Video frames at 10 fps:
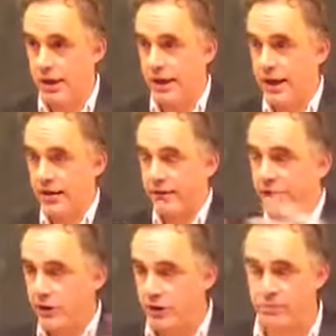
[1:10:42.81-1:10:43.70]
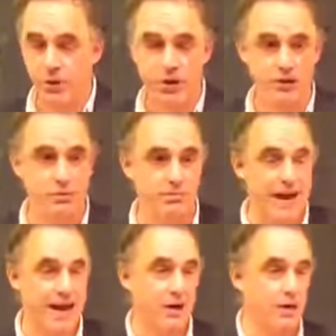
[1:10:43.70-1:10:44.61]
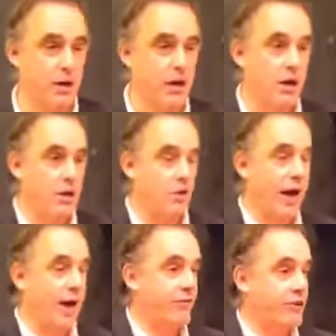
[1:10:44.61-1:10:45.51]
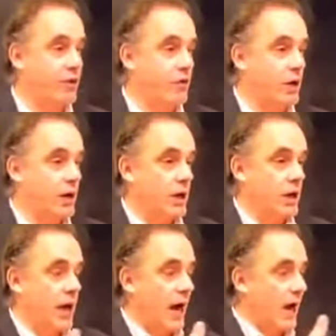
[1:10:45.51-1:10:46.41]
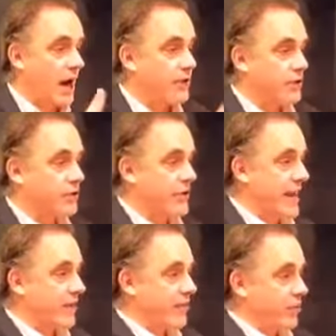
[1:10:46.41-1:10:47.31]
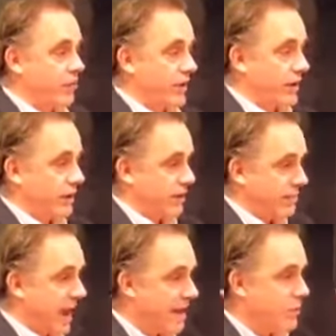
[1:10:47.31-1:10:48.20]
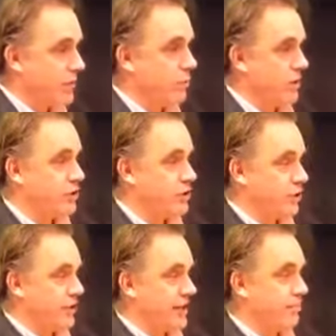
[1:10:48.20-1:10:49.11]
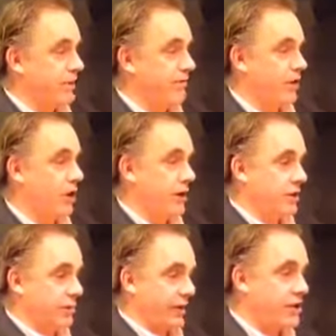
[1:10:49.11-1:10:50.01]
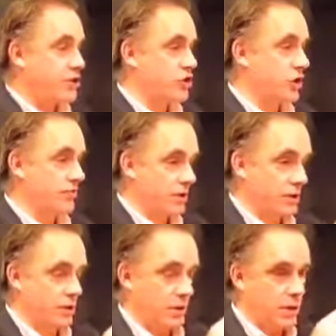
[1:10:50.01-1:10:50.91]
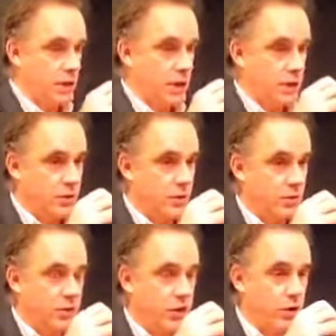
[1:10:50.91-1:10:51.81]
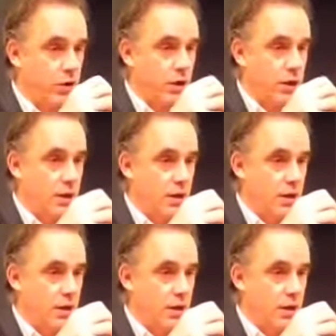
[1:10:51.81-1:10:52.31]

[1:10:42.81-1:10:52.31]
in, in the fullest possible manner, you have to understand the, the manner in which you're deeply flawed in relationship to, the, to your,